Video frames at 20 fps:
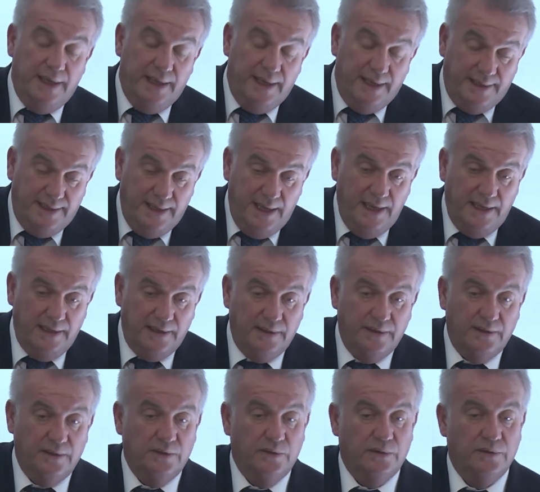Again,
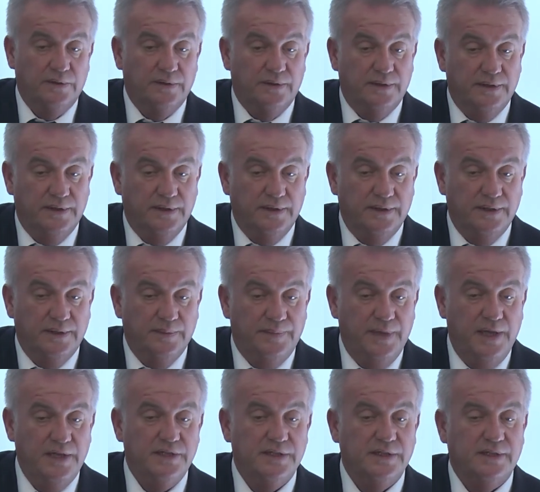the
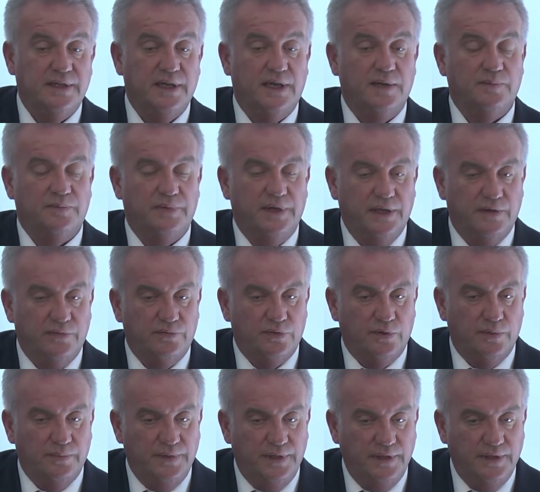patient can breathe
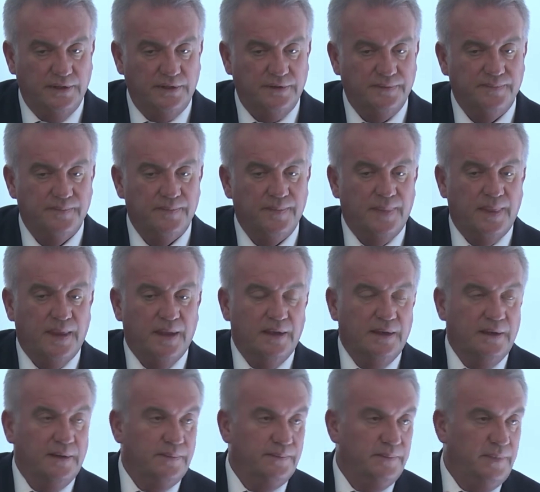from here,
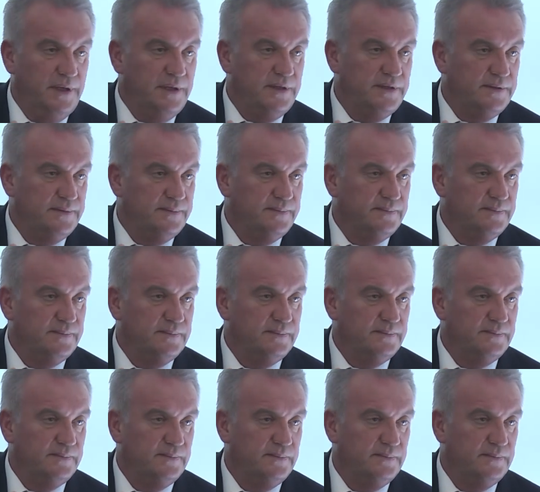but
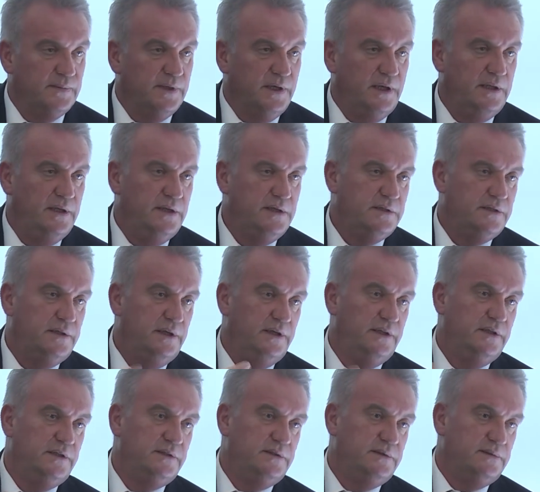God has
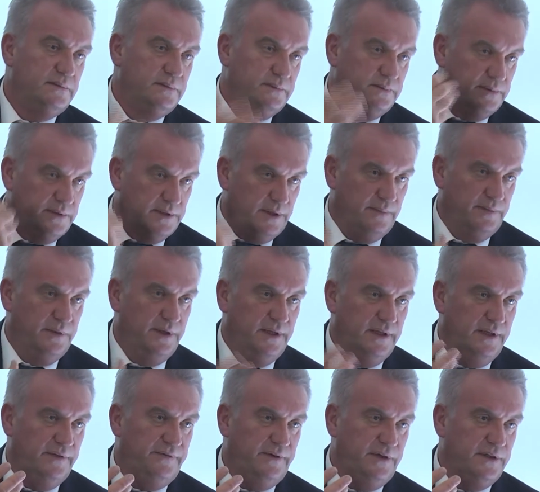created something
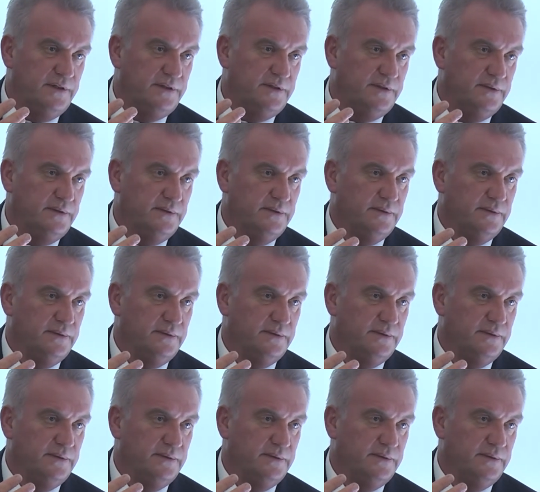different.